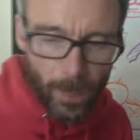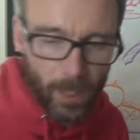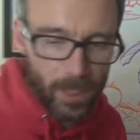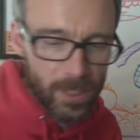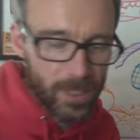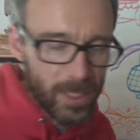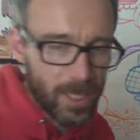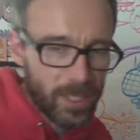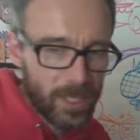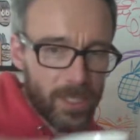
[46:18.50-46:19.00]
because
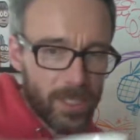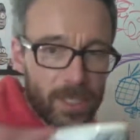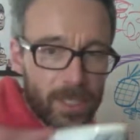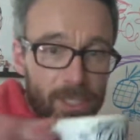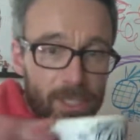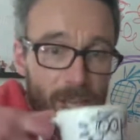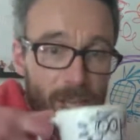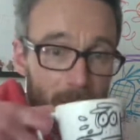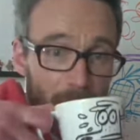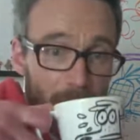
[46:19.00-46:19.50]
this is the
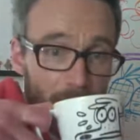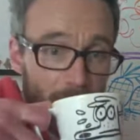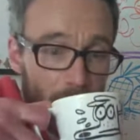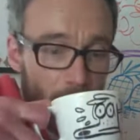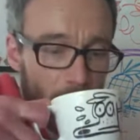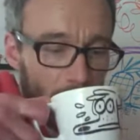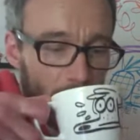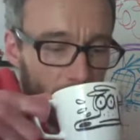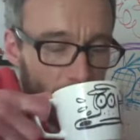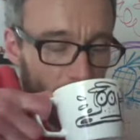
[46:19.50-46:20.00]
challenge to
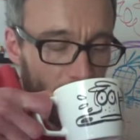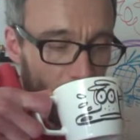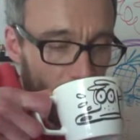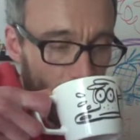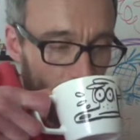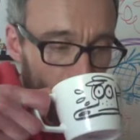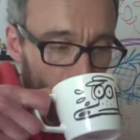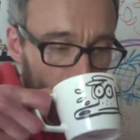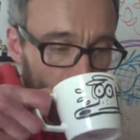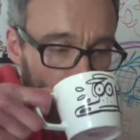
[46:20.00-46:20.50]
end the show
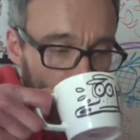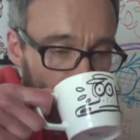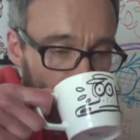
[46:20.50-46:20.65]
with.